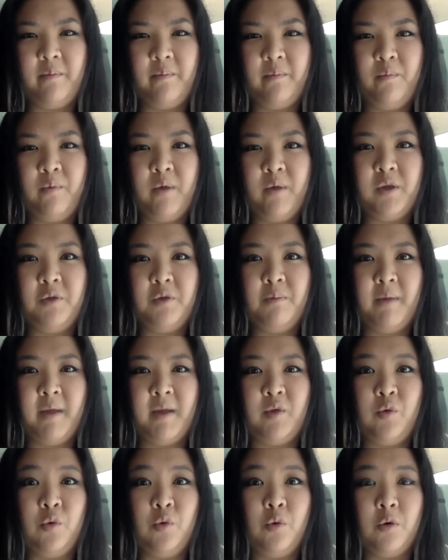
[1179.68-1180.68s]
what you
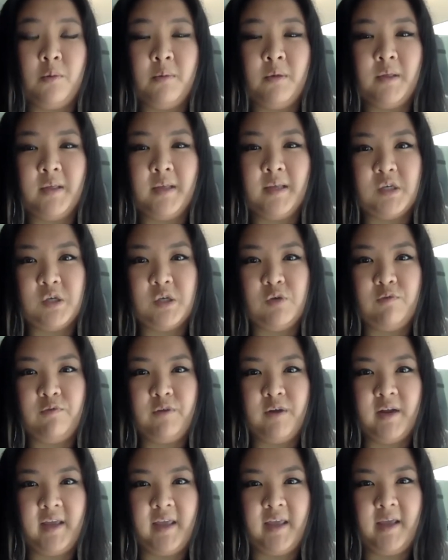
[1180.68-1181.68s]
might normally do
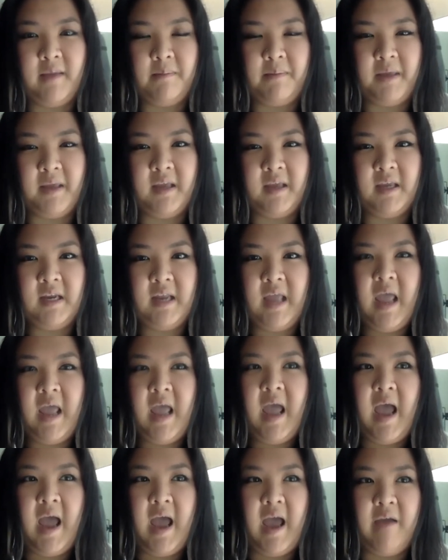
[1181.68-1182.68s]
for a campaign,
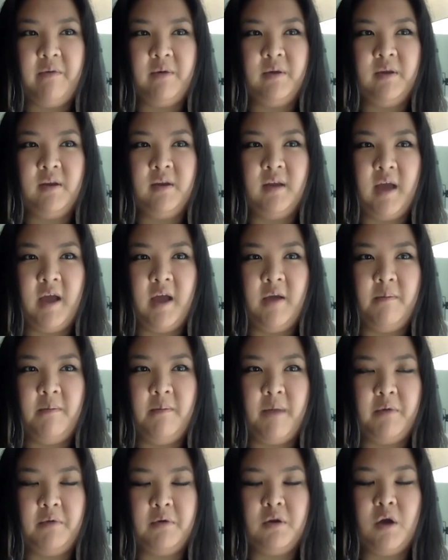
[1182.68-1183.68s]
I would
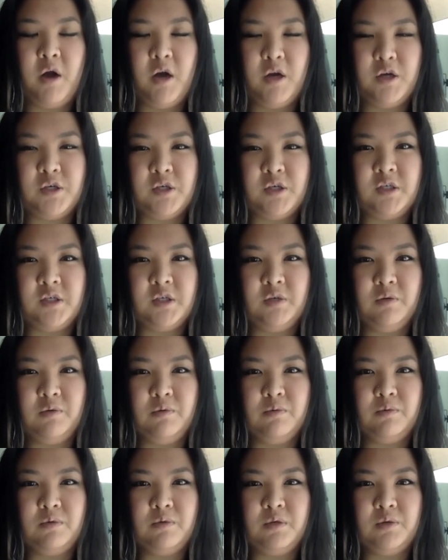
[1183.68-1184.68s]
caution
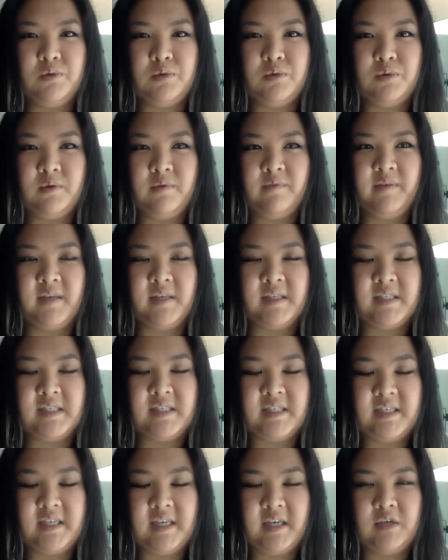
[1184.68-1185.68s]
to sort of like
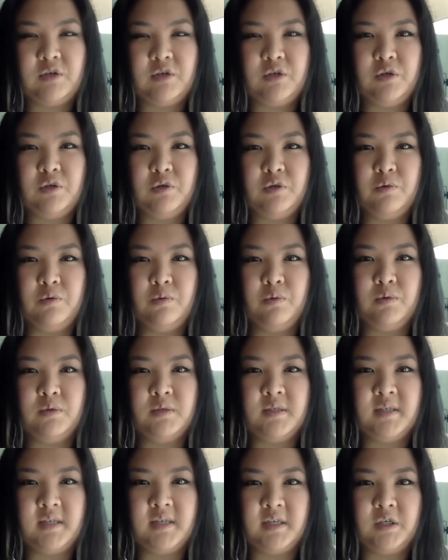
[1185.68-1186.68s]
stick to
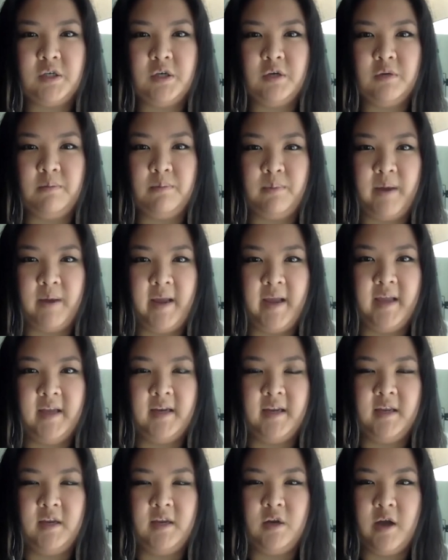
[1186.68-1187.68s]
your
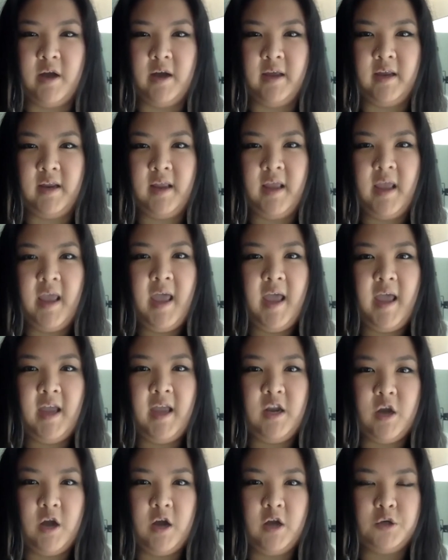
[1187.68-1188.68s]
brand and
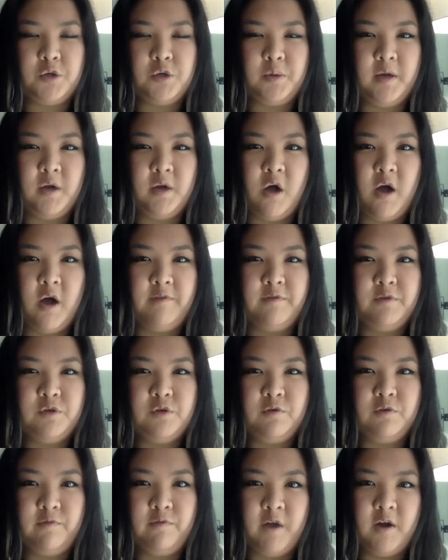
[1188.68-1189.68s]
not trail off
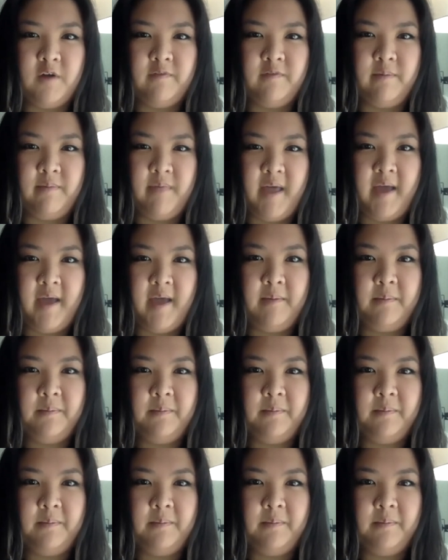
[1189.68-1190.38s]
too far from that.